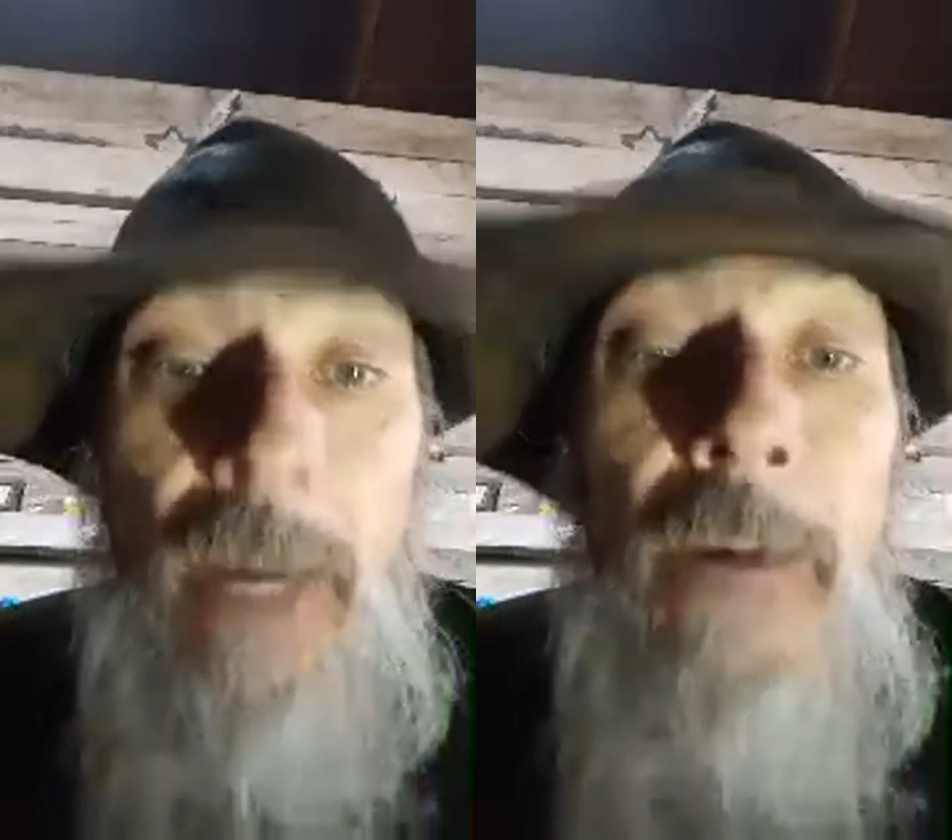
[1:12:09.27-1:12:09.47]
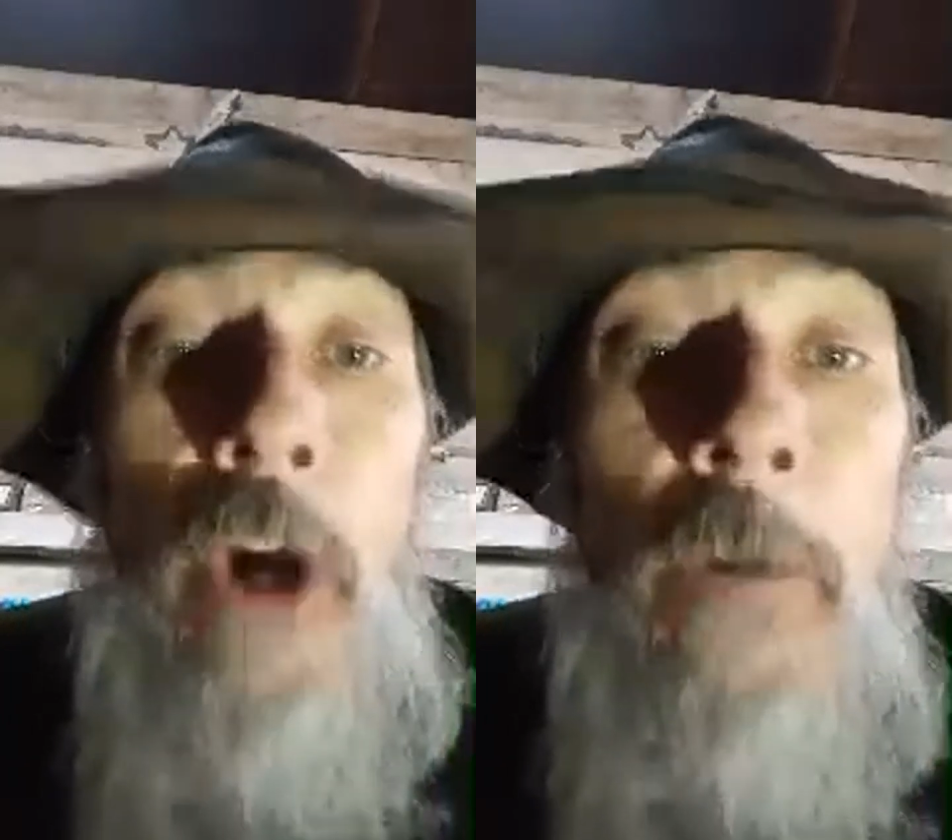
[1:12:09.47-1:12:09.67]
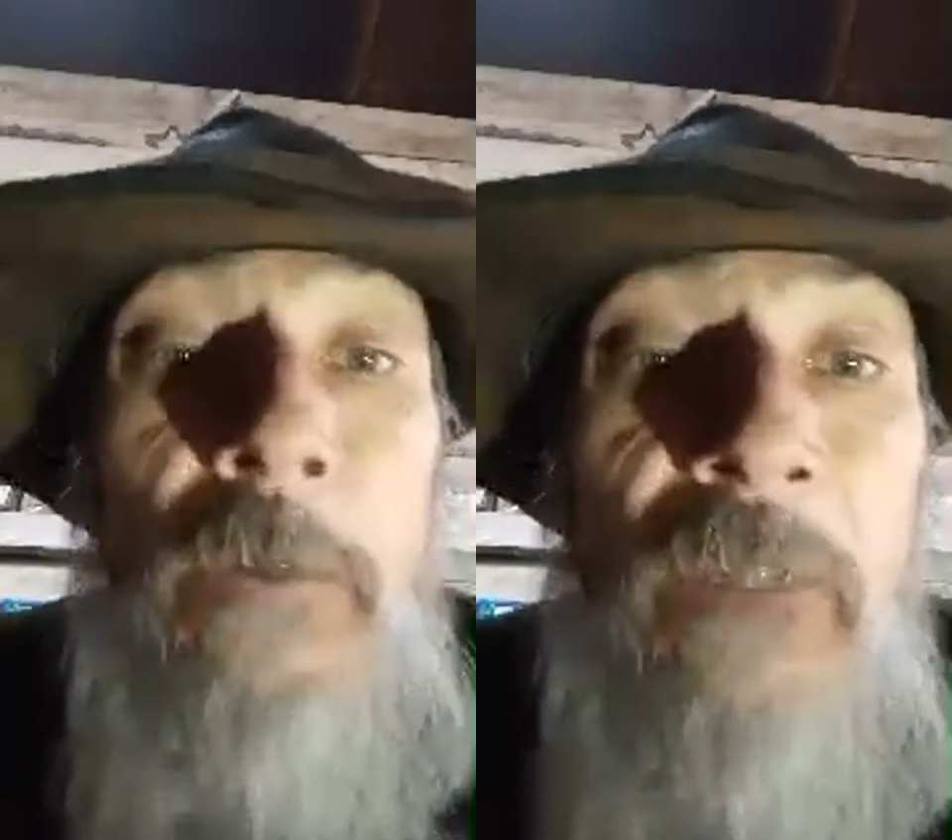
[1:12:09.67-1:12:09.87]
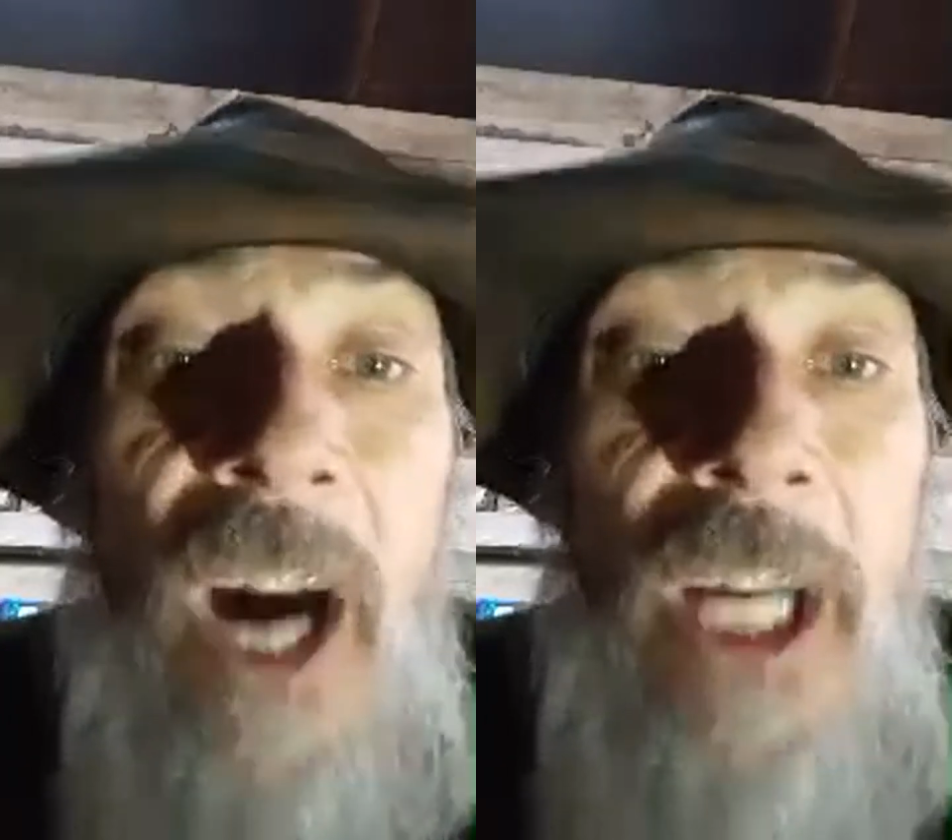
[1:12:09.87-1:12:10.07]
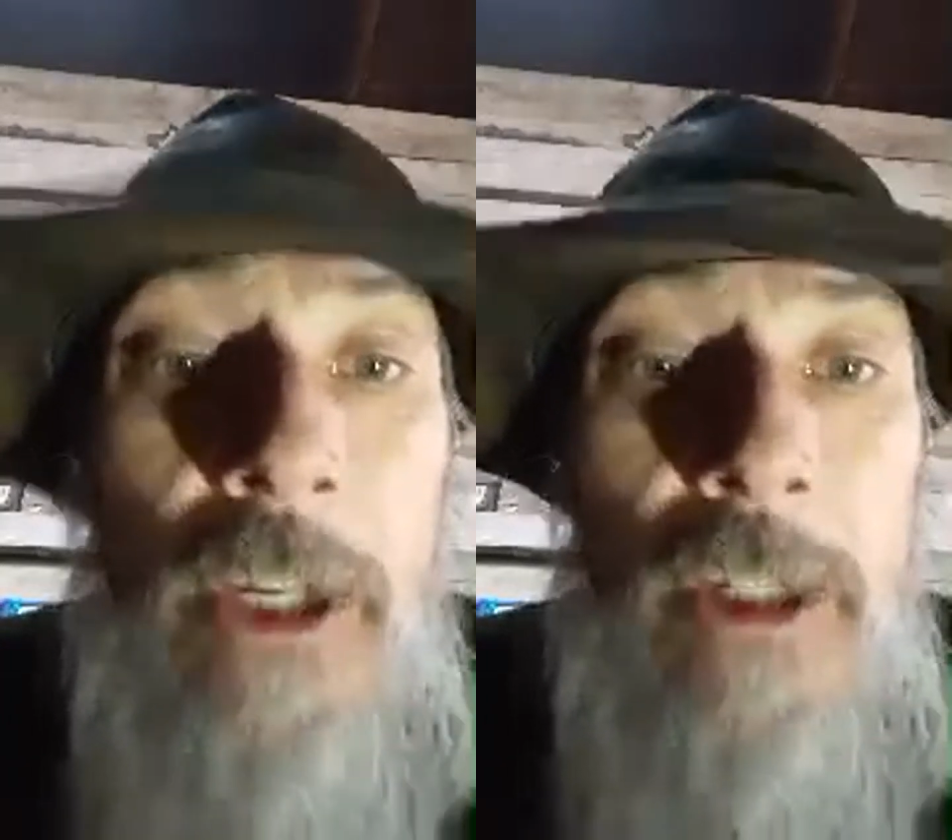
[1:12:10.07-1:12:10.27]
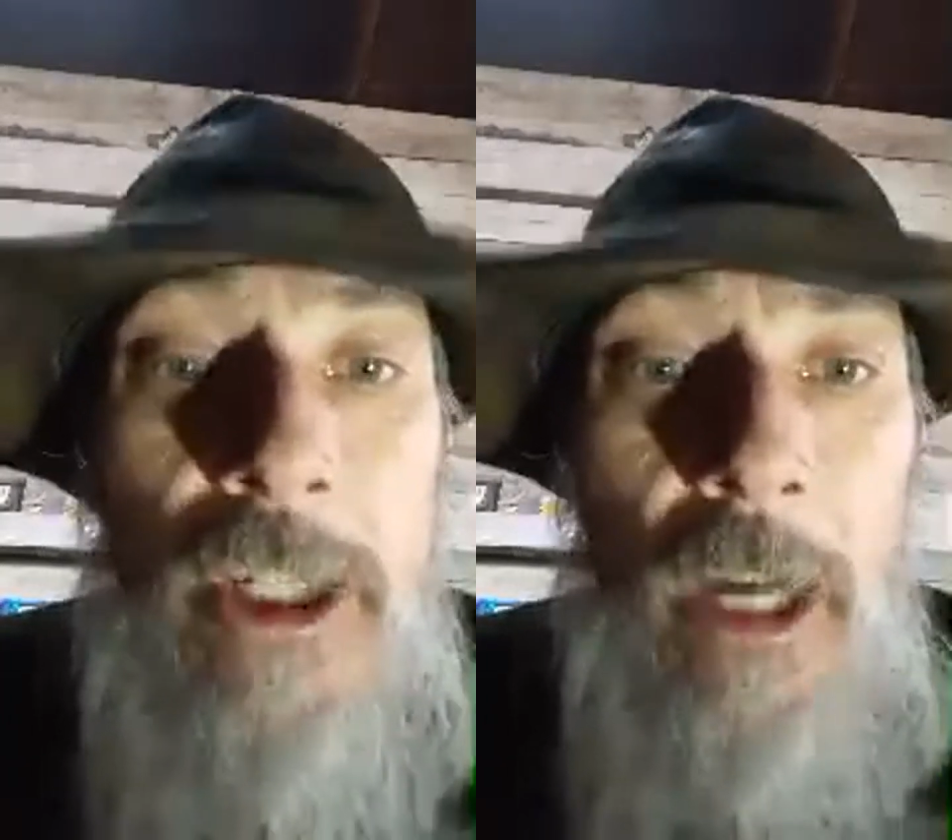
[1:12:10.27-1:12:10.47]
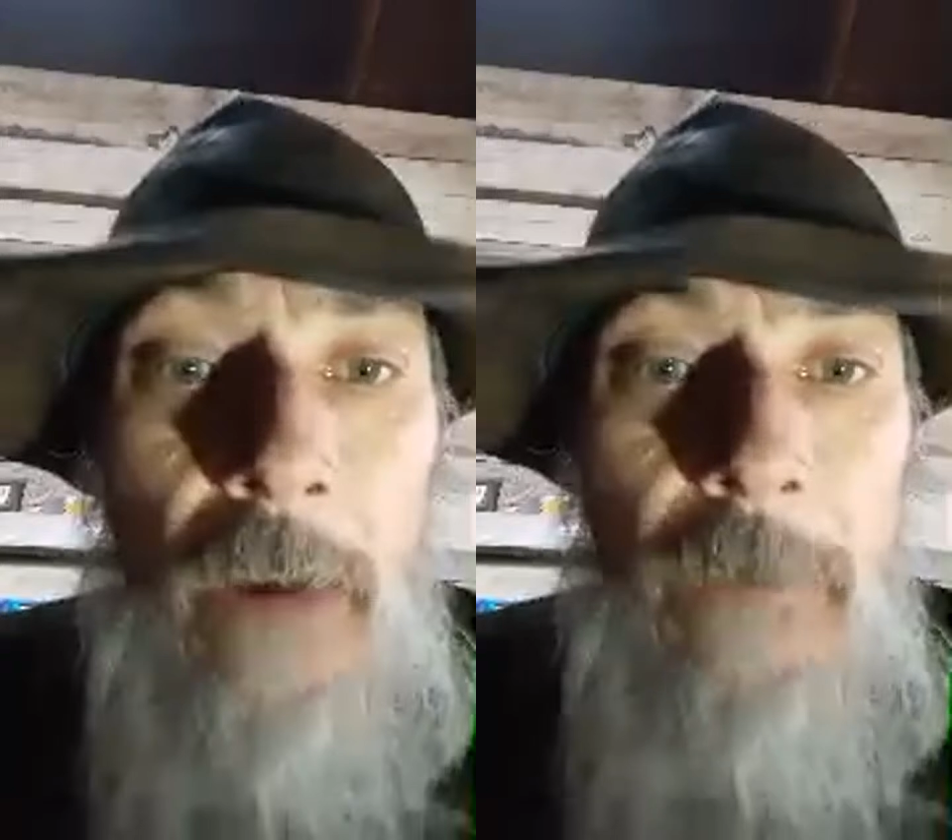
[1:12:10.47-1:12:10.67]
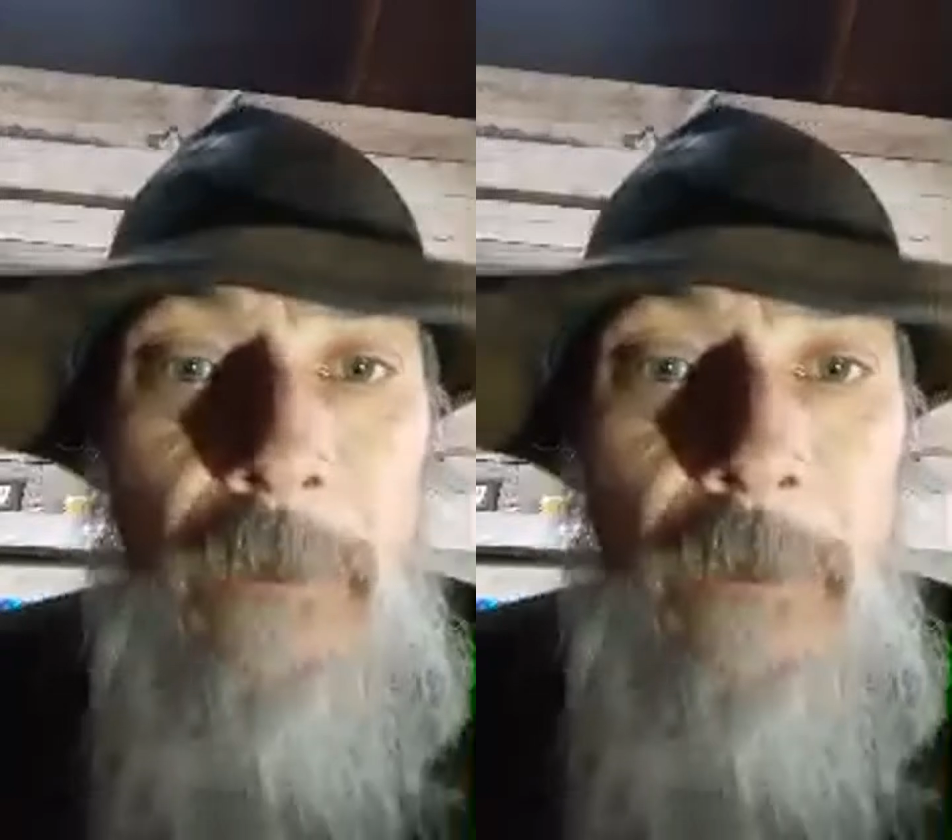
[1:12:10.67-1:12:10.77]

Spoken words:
Go fuck yourself.